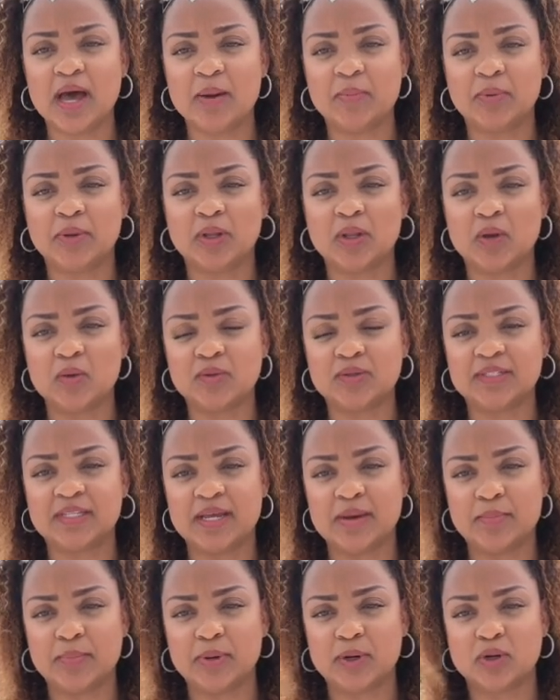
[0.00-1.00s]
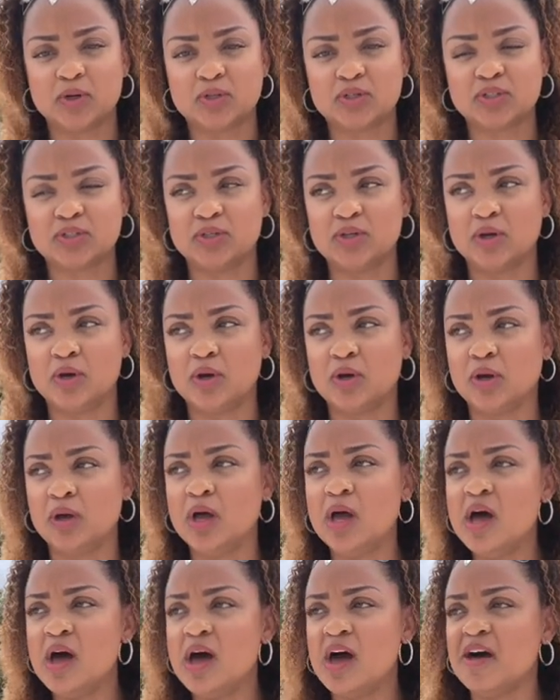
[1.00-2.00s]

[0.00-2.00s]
up close and personal